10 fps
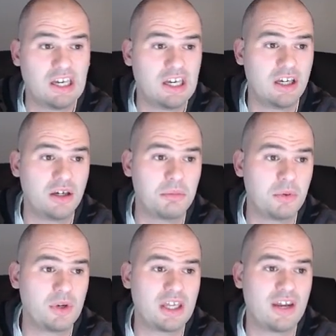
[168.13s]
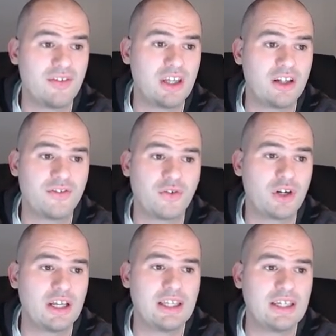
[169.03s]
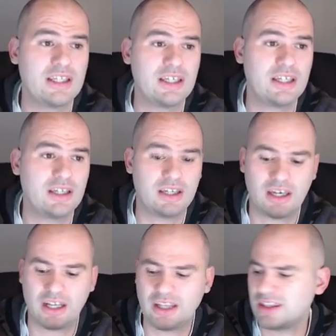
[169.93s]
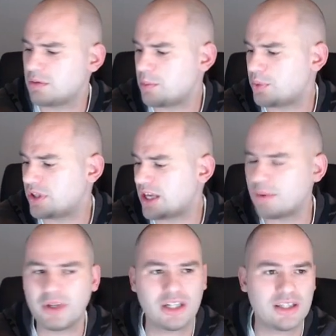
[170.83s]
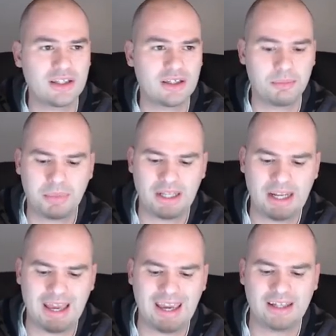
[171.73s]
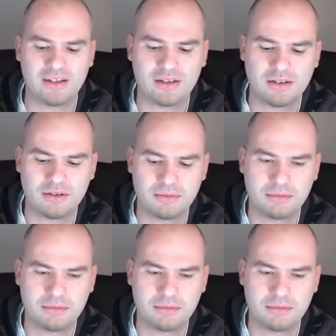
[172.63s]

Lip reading: And we can have an int for an LED. And I think we put that one into pin 8.